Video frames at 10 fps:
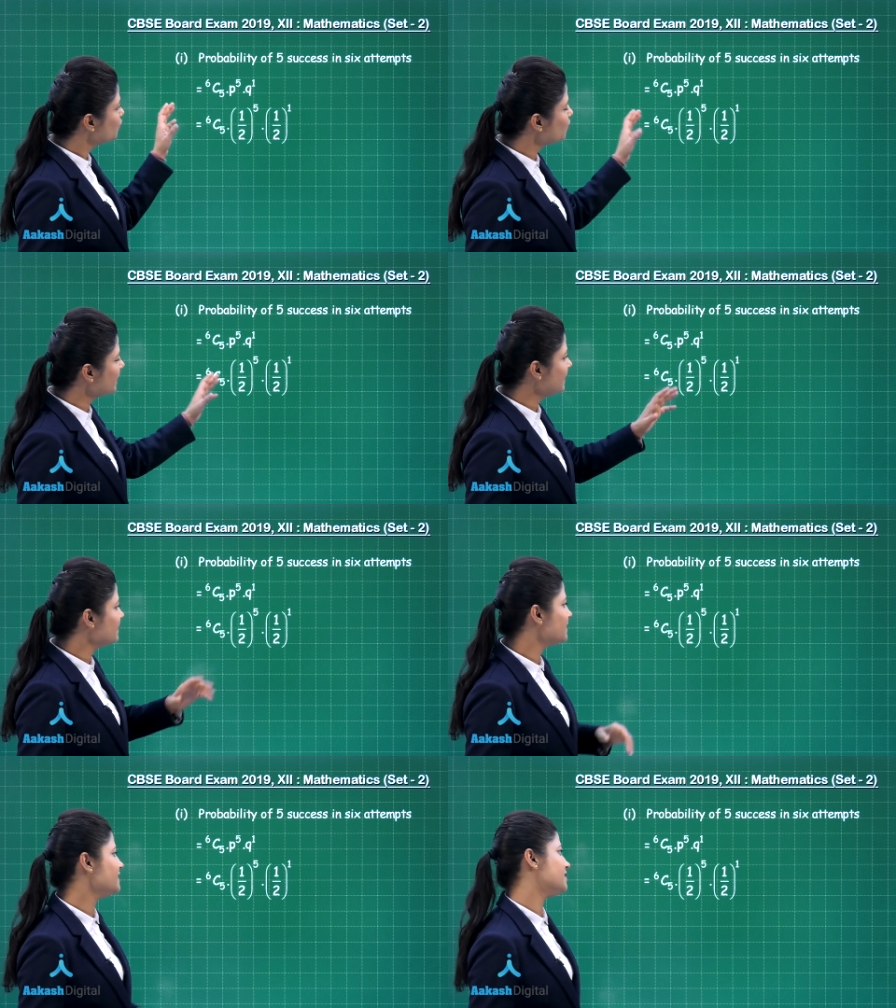you can
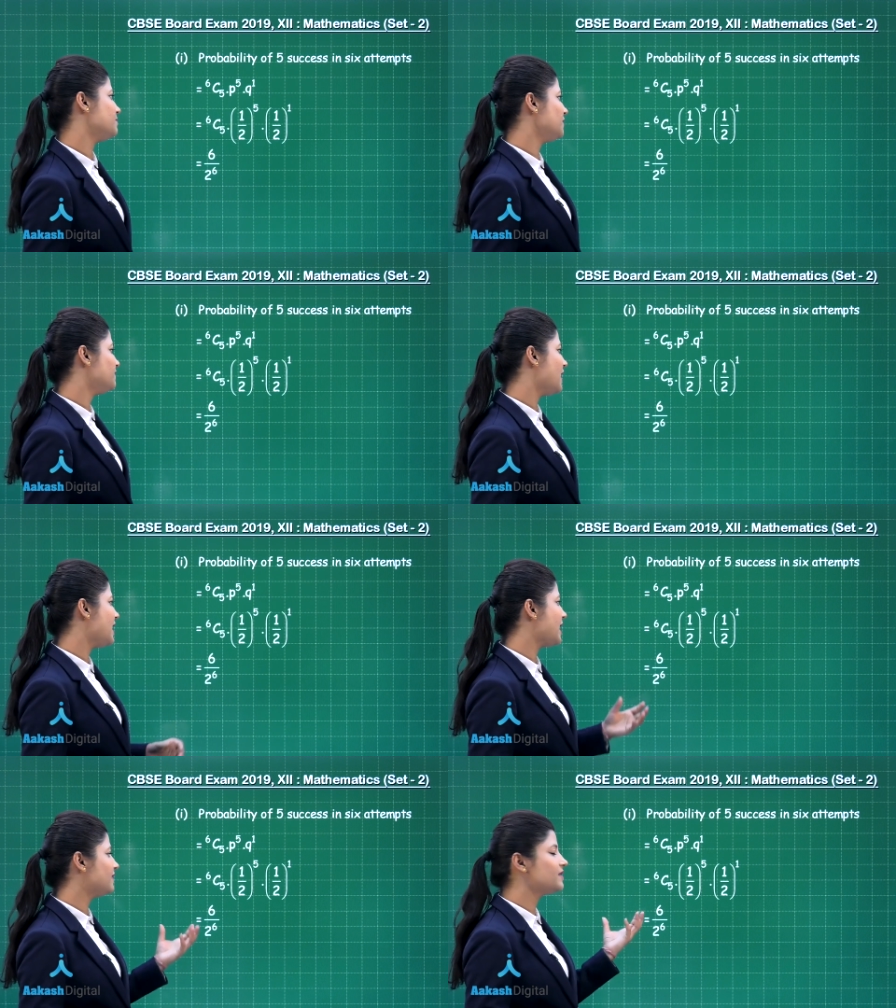easily
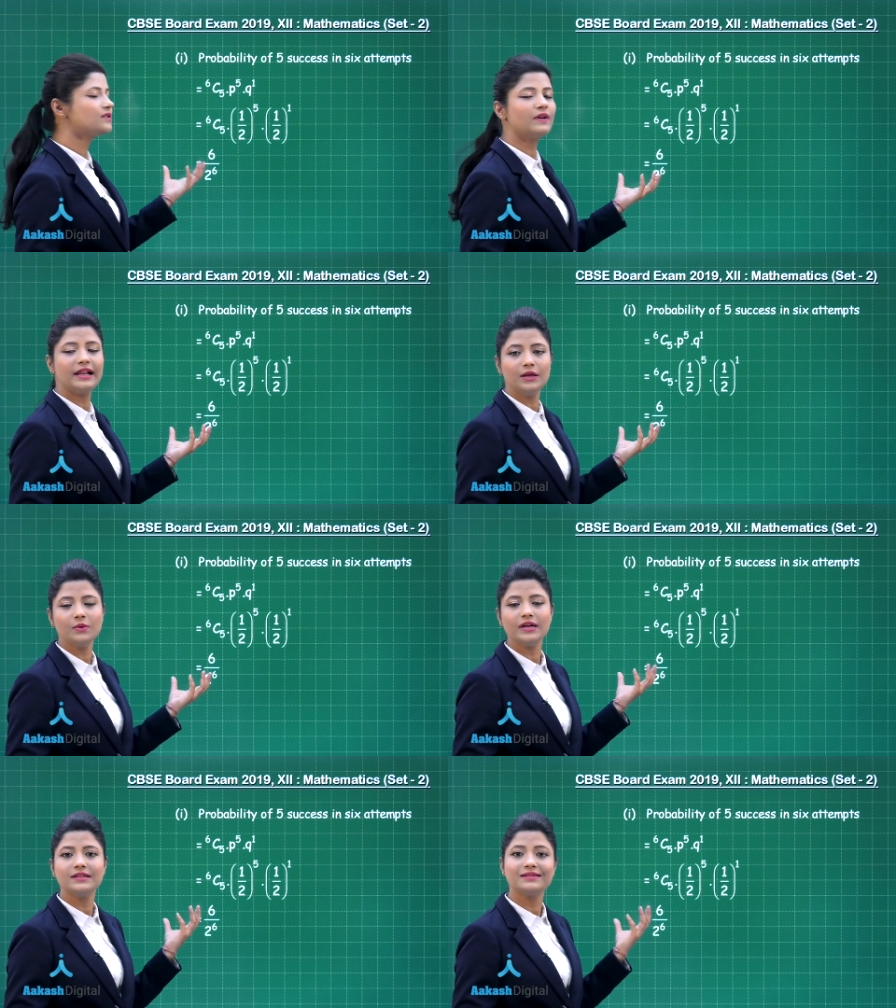simplify, and this
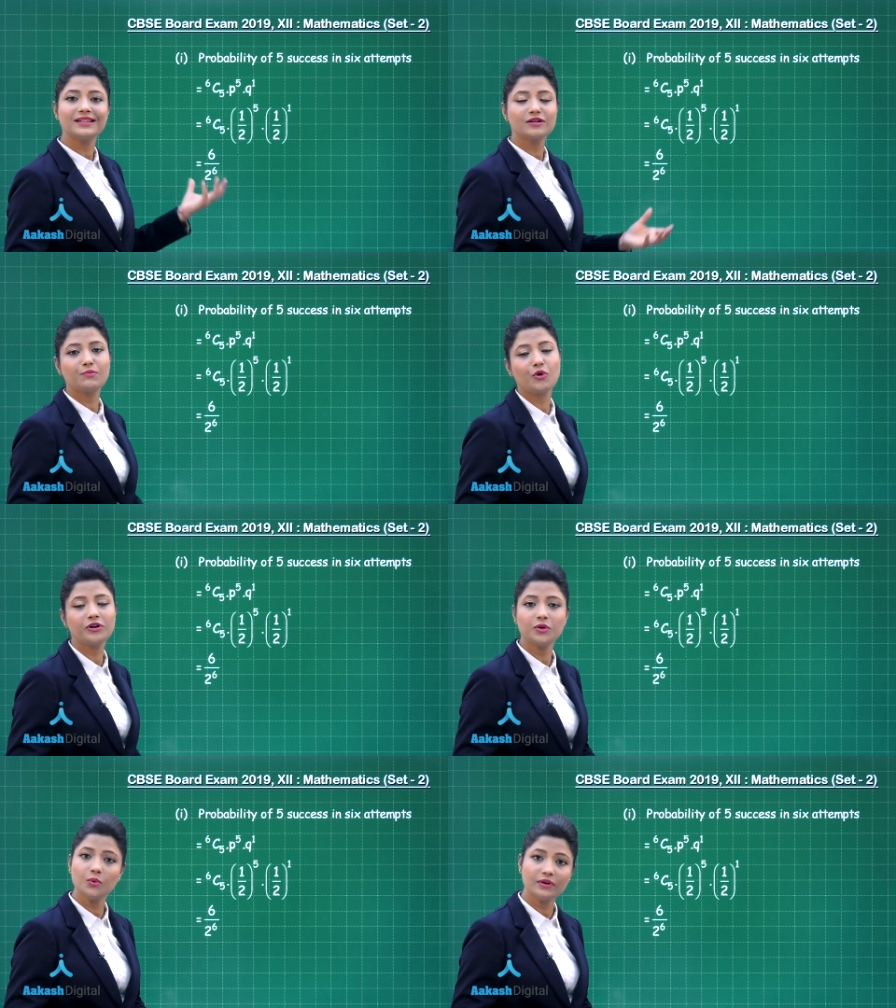value is six
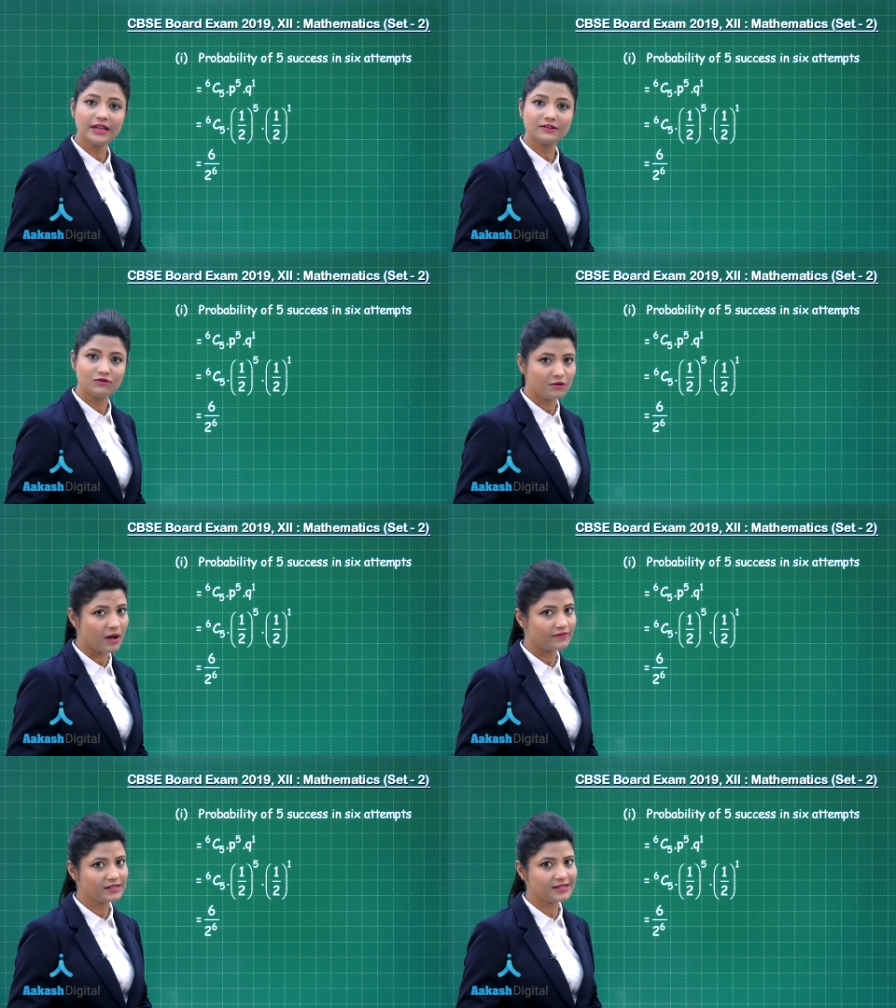upon two raised to the
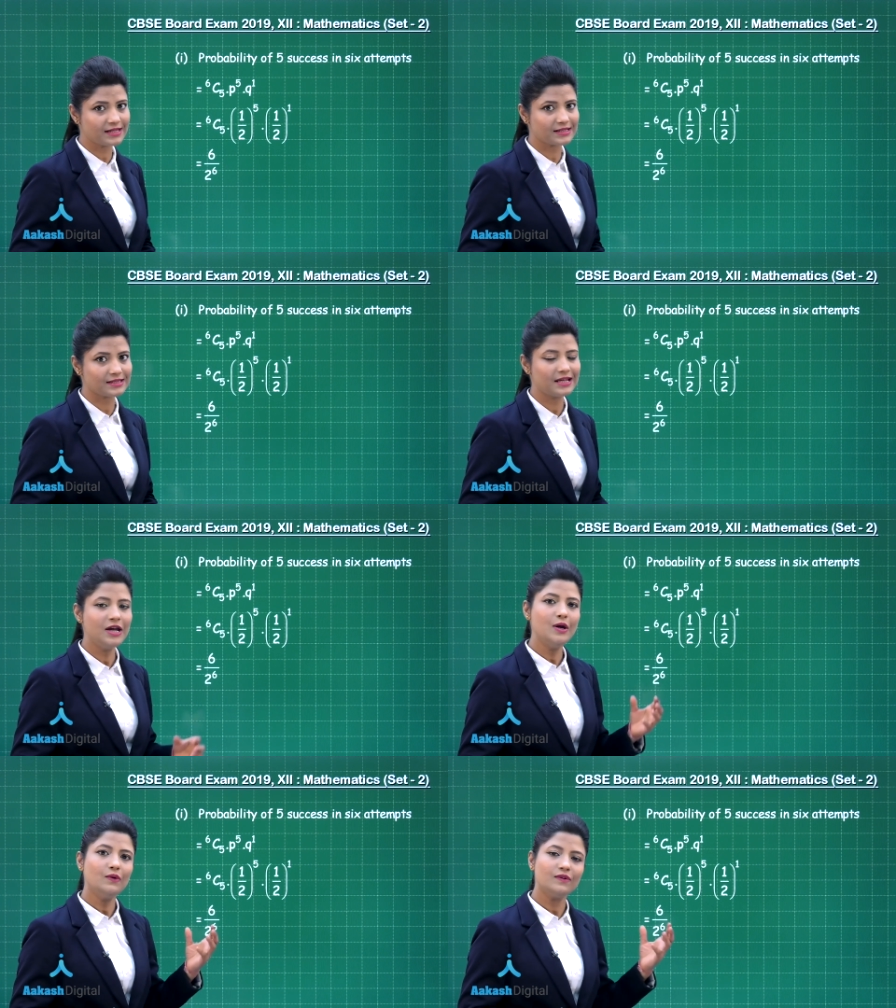power six,
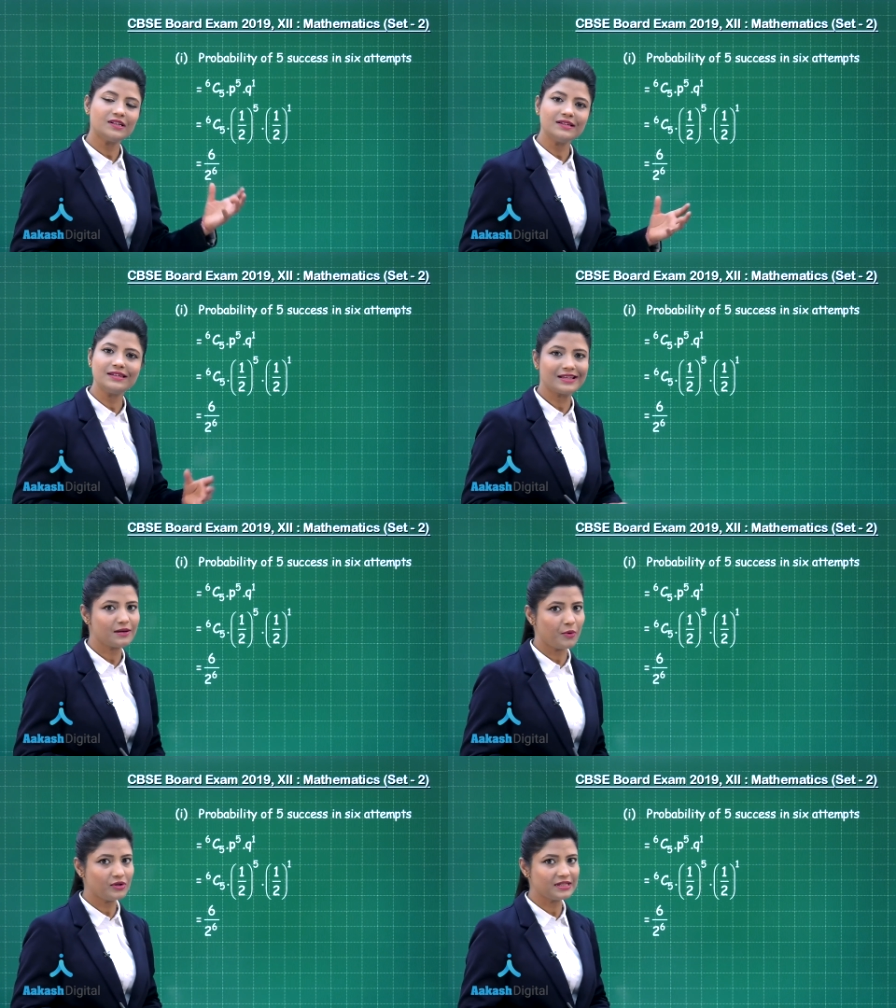which is six
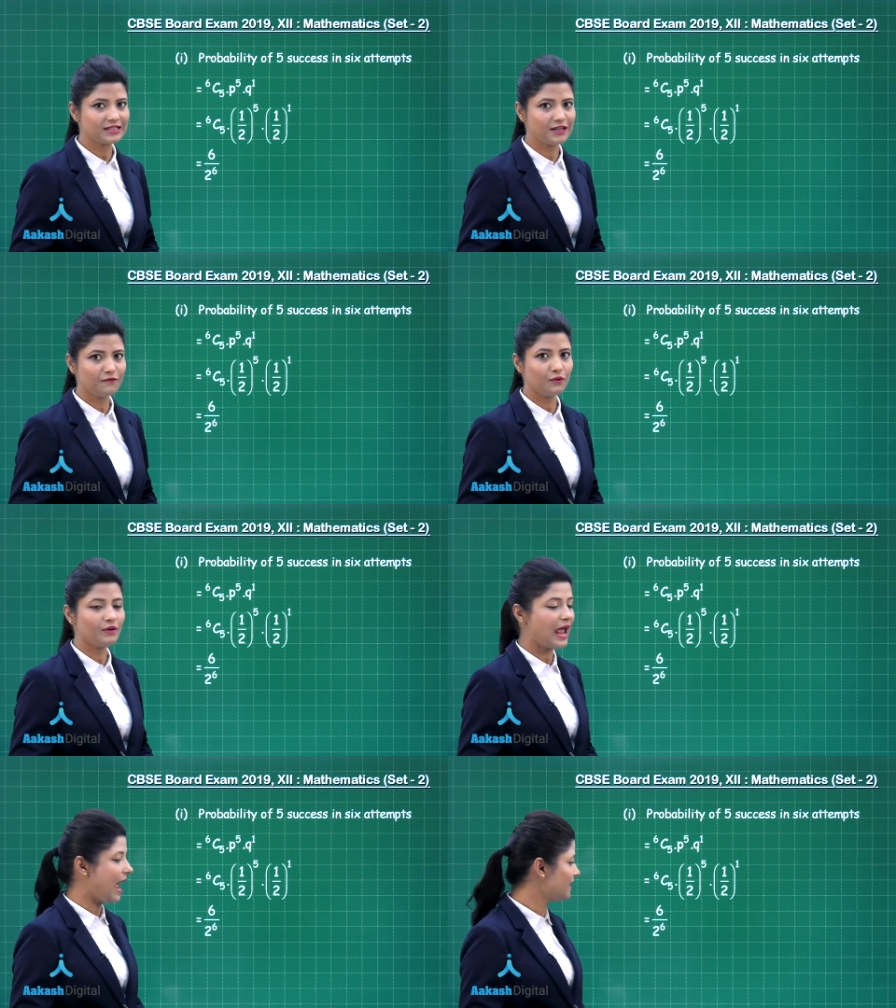upon
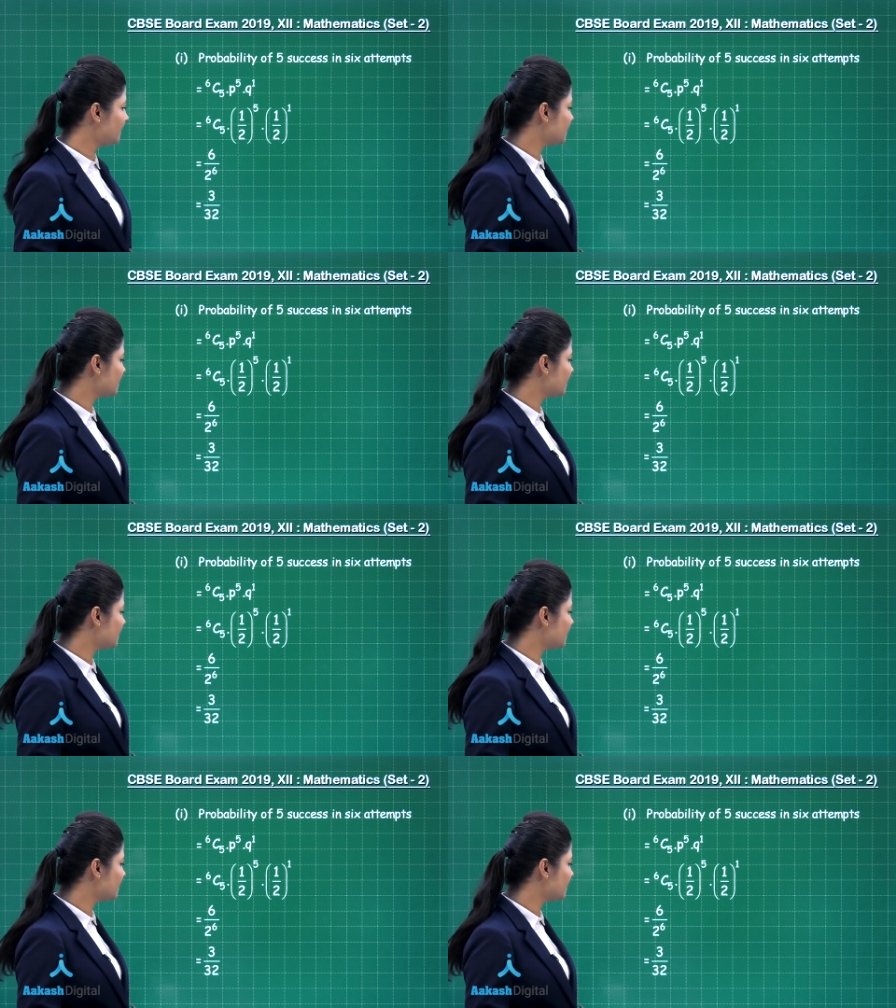sixty-four, and